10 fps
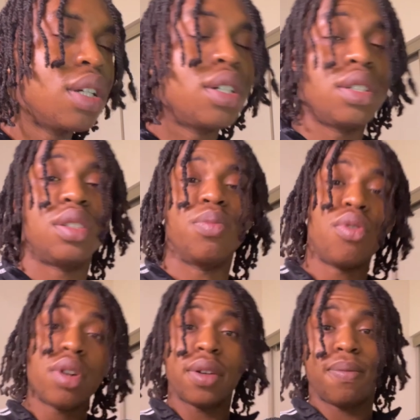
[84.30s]
Cause
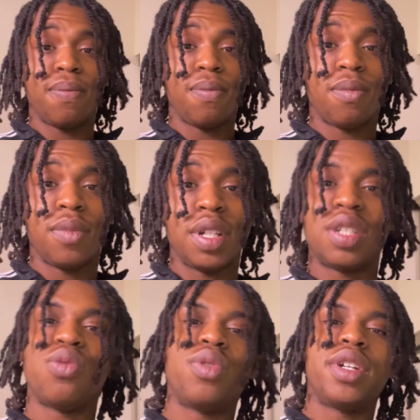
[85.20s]
support
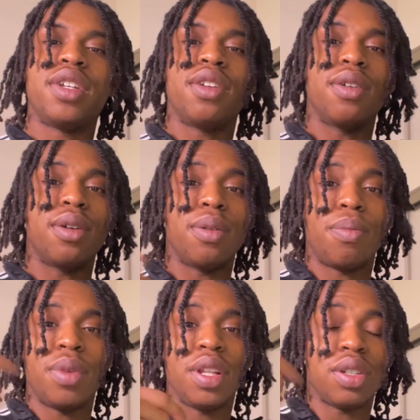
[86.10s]
it's when the, uh,
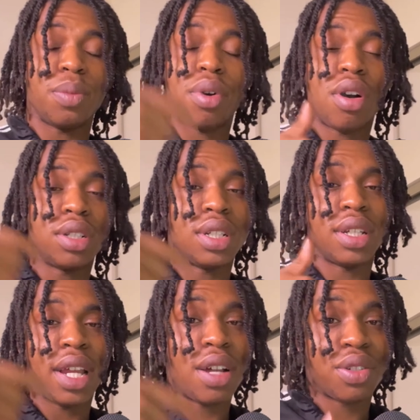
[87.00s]
there's a pause in a
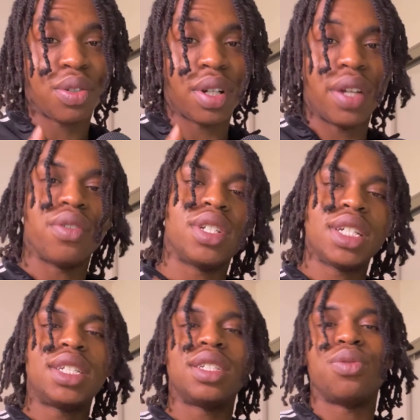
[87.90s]
downtrend.
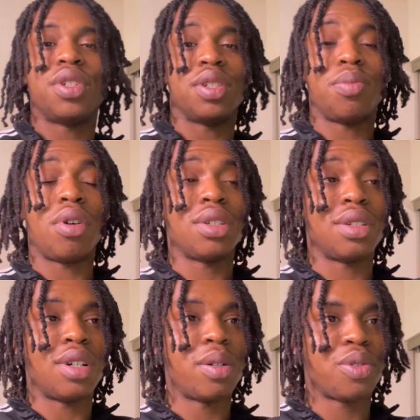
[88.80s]
Resistance when there's a pause
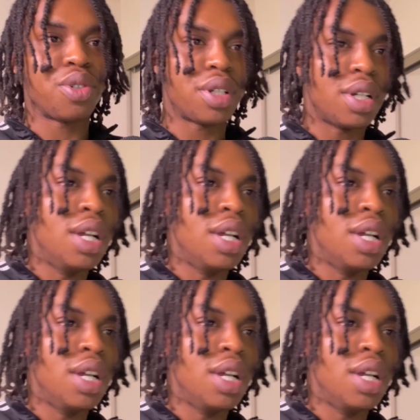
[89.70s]
in an uptrend.